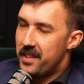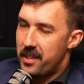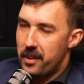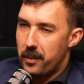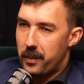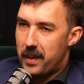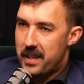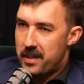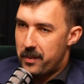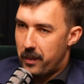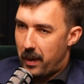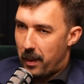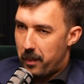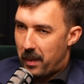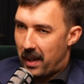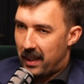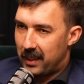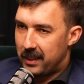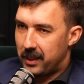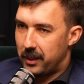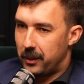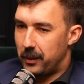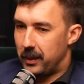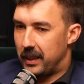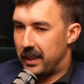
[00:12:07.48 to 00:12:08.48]
so the reason why I'm
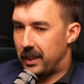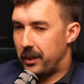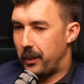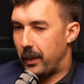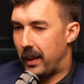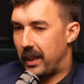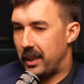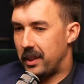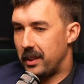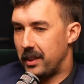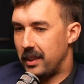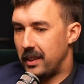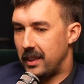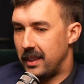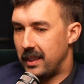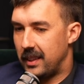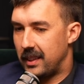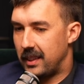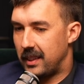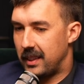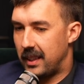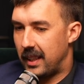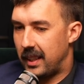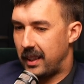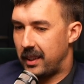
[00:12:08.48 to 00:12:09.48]
asking all these questions
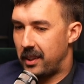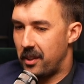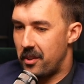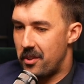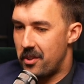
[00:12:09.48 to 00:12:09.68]
is uh,